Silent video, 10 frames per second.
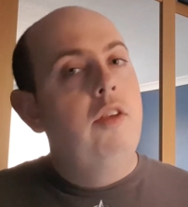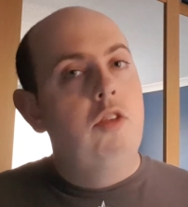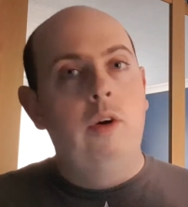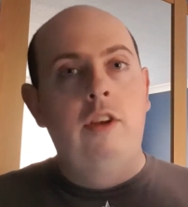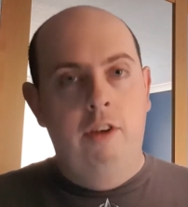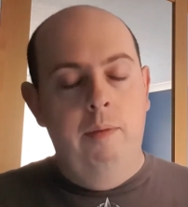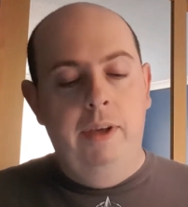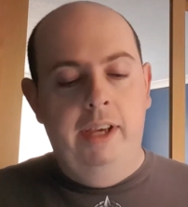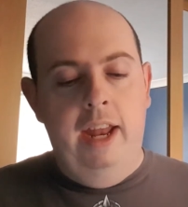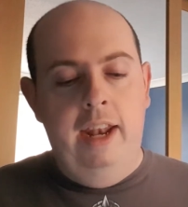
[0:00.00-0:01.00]
so a jump
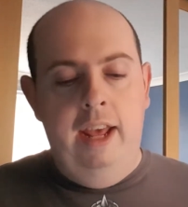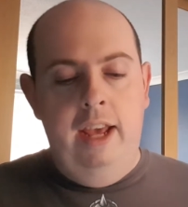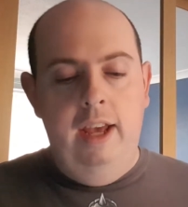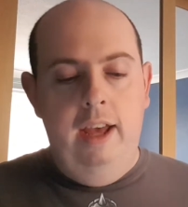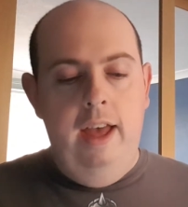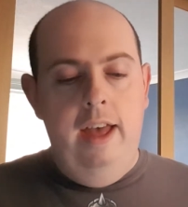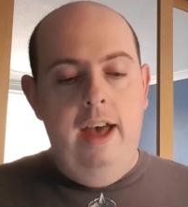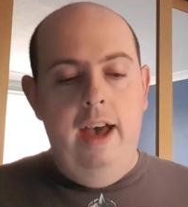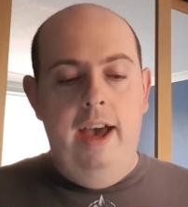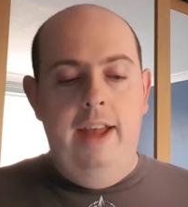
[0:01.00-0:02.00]
again there.
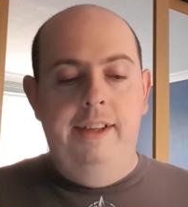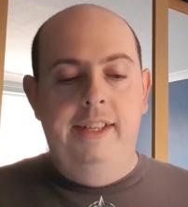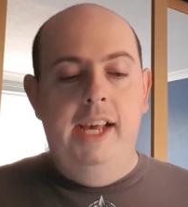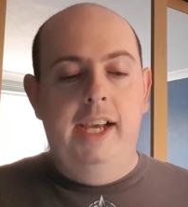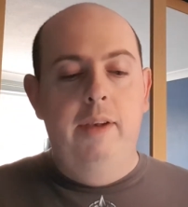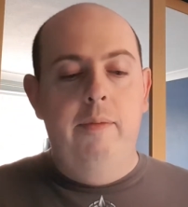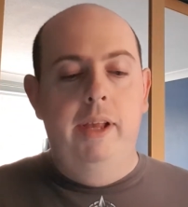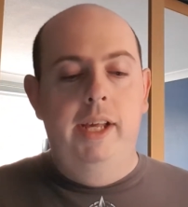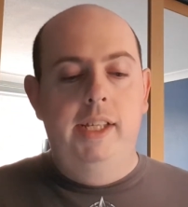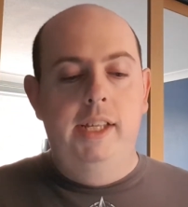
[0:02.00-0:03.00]
And second
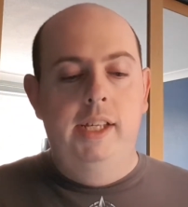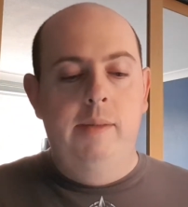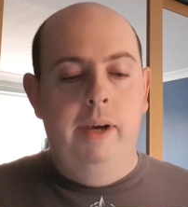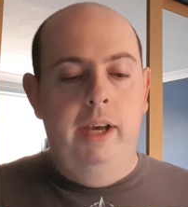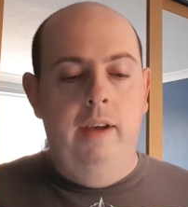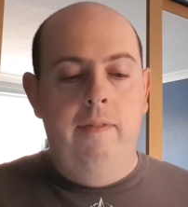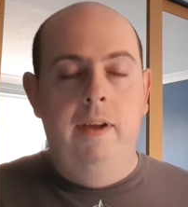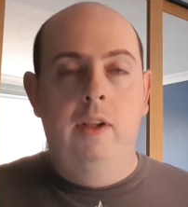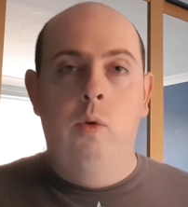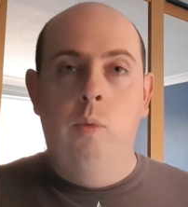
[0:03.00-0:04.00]
place is my
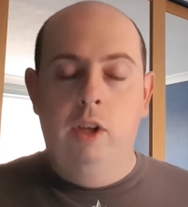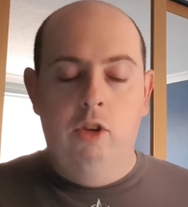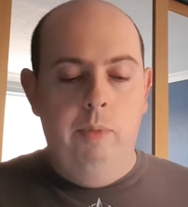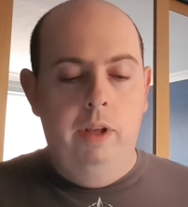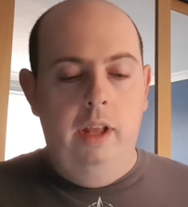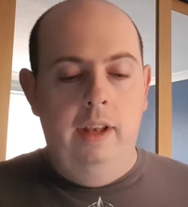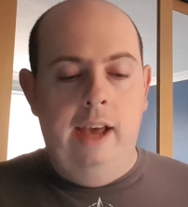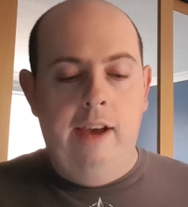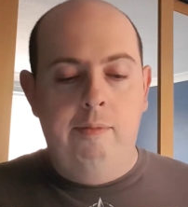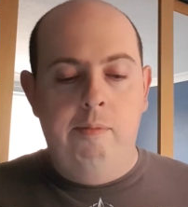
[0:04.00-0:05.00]
fellow Welshman,
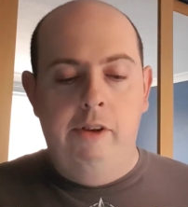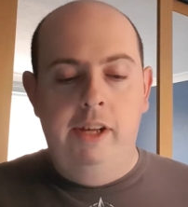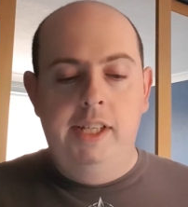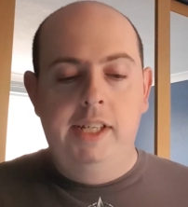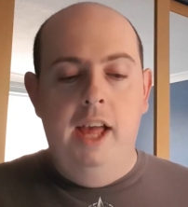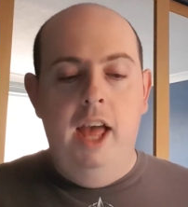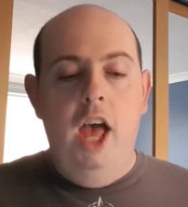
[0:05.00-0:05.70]
Dav Priest,